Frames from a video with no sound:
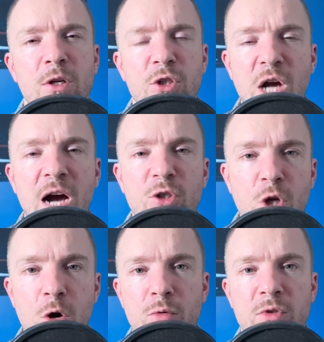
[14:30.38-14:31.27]
Jon
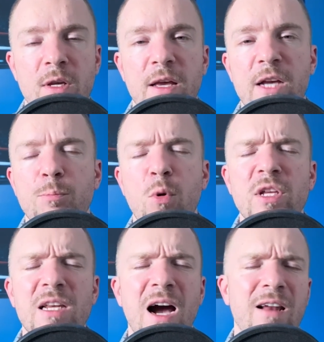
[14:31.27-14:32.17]
Jones is
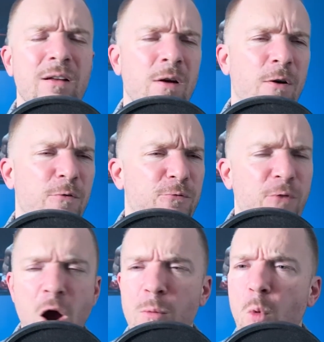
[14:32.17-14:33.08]
putting on
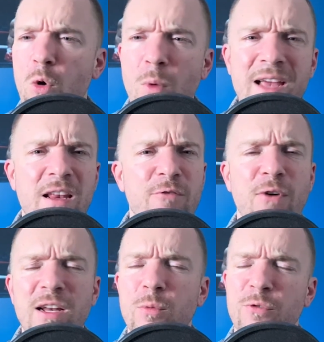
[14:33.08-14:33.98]
far more weight and
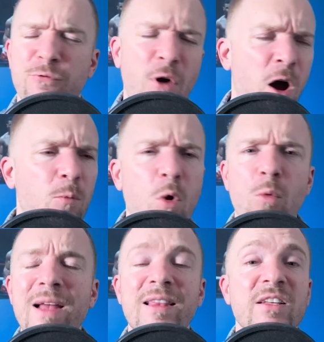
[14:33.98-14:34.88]
fighting with far more
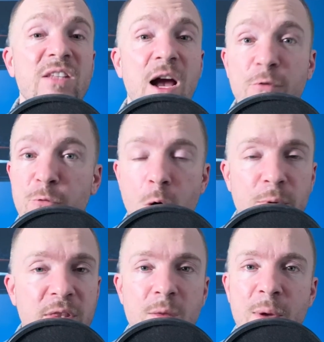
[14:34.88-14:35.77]
weight than he's ever fought
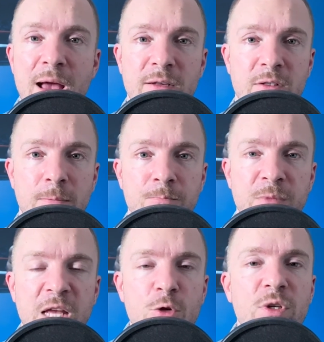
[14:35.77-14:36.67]
with in the past.
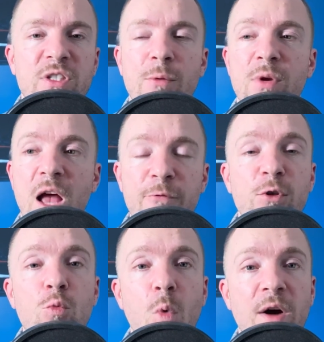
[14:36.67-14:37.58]
And you can say whatever
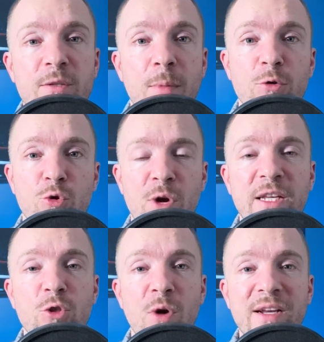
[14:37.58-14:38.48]
you want about
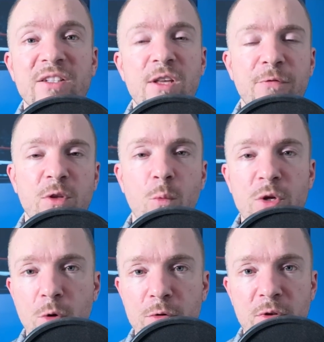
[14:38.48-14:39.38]
training. Training's different than when
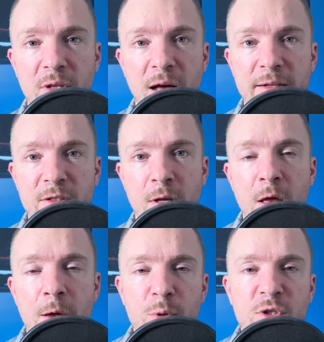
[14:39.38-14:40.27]
you're under the lights.
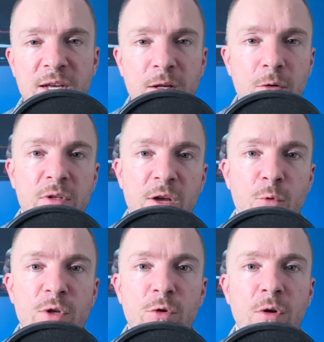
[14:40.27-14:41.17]
Particularly if
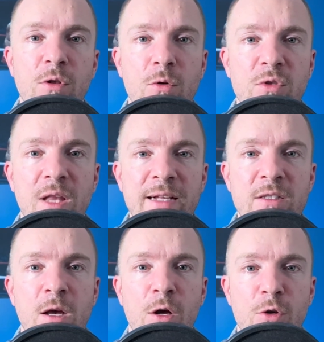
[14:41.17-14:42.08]
when you're under those lights,
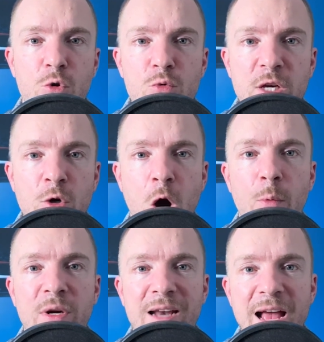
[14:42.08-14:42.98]
you get caught
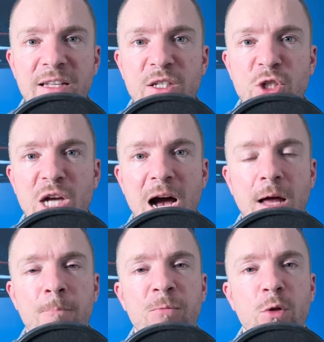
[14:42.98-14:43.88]
with a nasty shot.
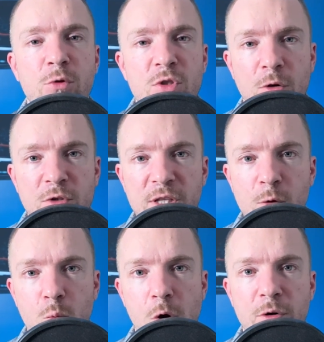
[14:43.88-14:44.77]
You start to
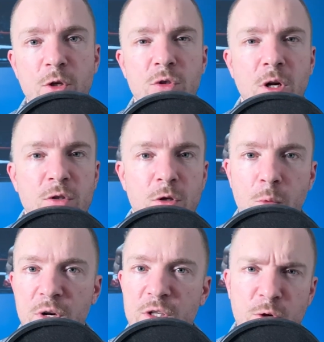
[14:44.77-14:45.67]
get worried. You start to go
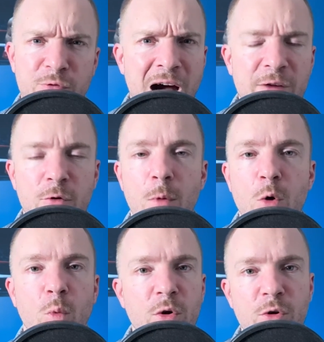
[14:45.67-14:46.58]
into survival
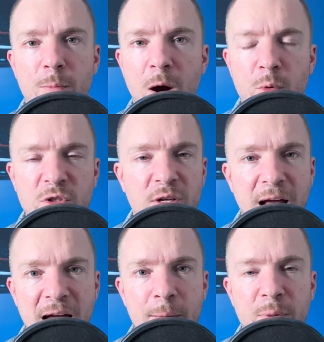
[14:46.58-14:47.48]
mode, wondering about what's going to
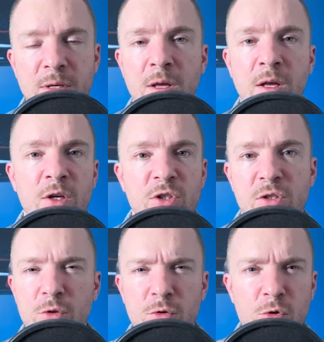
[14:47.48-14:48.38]
happen.
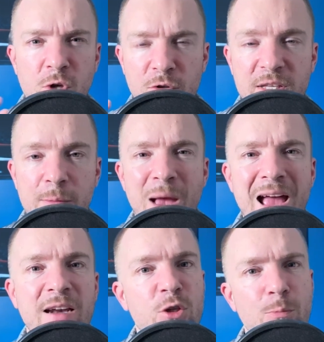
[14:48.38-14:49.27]
You start to get
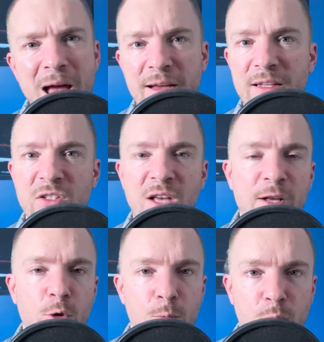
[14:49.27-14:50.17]
panicked. Your back gets
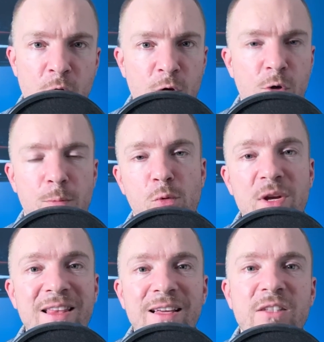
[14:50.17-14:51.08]
tight. Your
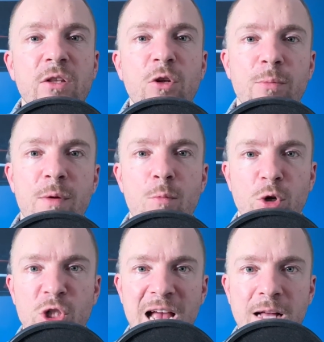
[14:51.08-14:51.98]
breathing gets a little bit more
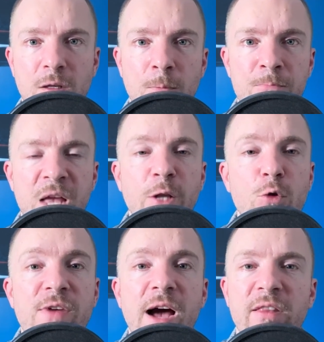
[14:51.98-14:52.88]
shallow. And
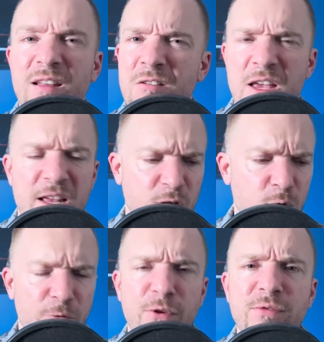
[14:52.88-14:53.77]
you've got an
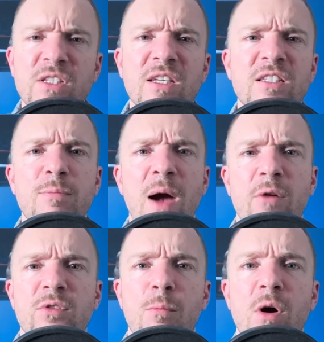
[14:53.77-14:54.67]
extra 50, 60
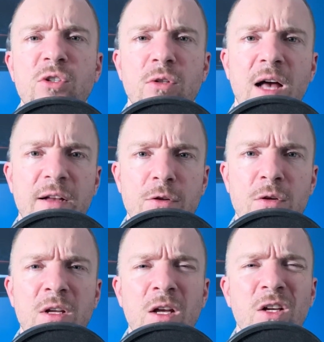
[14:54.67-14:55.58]
pounds of muscle on here,
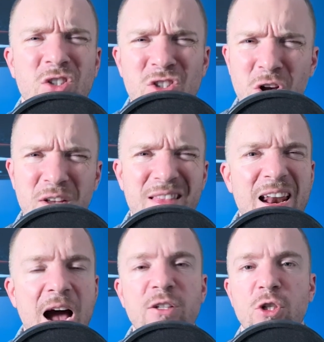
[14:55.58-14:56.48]
sucking that
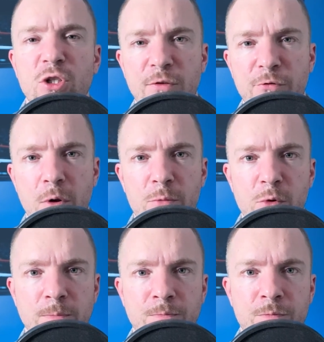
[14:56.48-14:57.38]
oxygen from you.
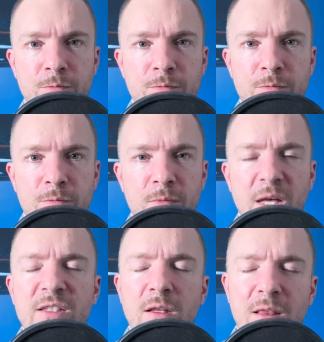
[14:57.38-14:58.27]

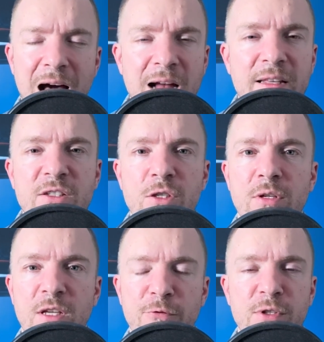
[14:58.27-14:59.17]
It's a lot easier to
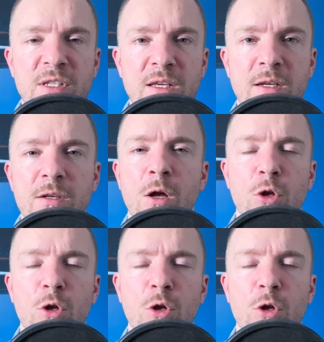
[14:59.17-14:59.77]
get fatigued.